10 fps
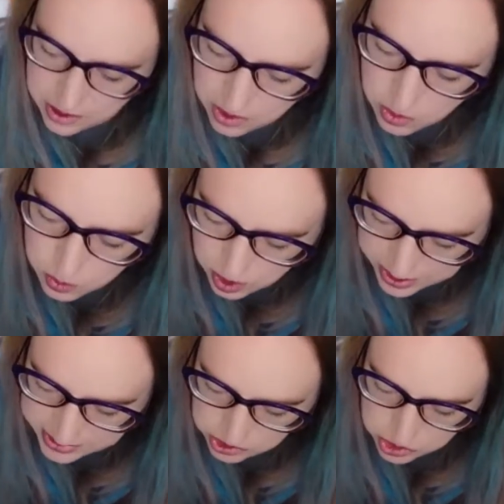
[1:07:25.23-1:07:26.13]
Joan? All
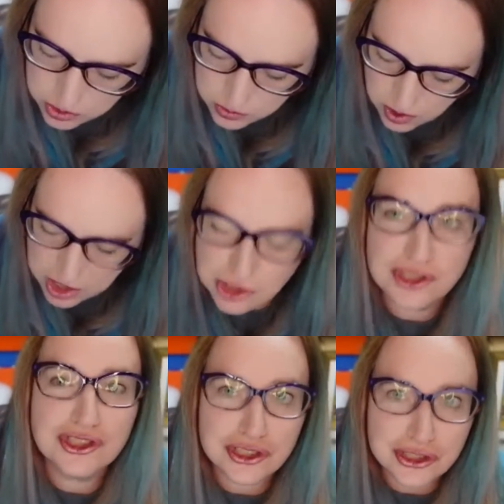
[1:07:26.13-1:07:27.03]
right. Joan
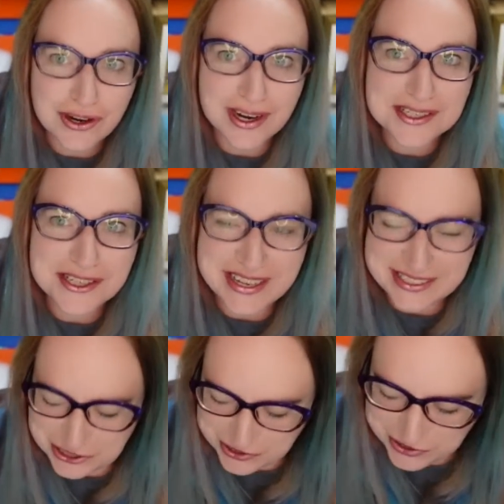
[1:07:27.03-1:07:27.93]
Rogers,
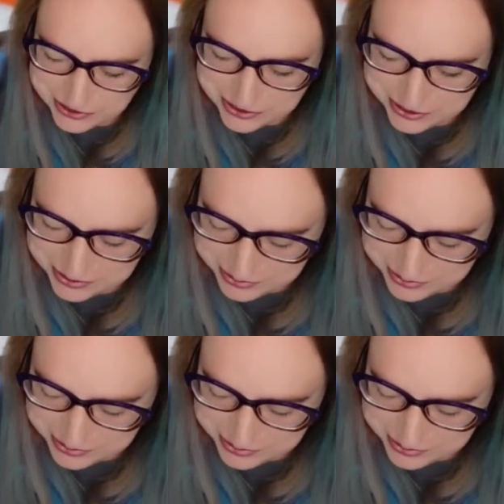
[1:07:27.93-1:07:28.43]
congratulations.